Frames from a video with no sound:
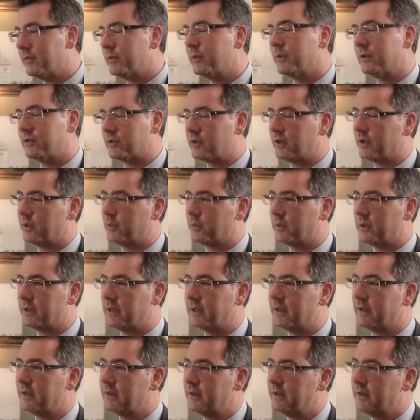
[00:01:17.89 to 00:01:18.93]
Everyone's gone
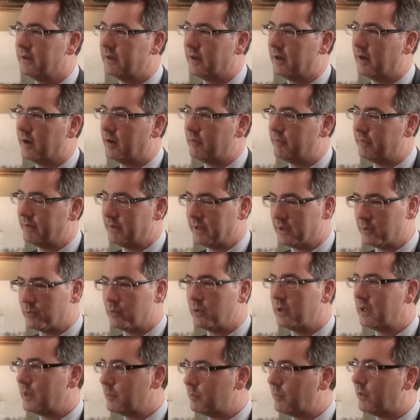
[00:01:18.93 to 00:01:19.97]
away uh, feeling
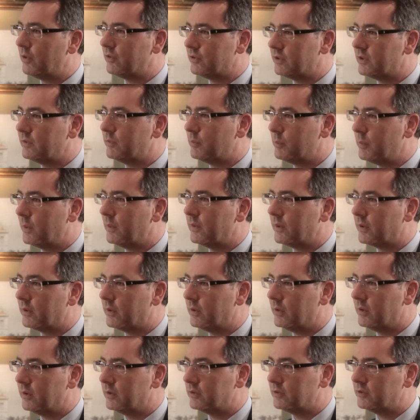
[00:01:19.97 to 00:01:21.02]
really positive about the
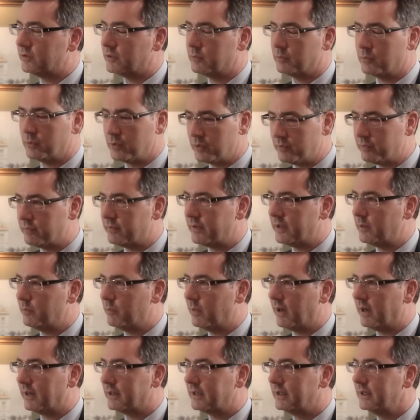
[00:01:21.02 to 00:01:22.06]
course, some good
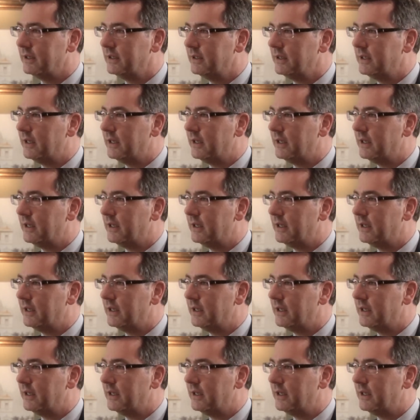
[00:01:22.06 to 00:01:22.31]
feedback,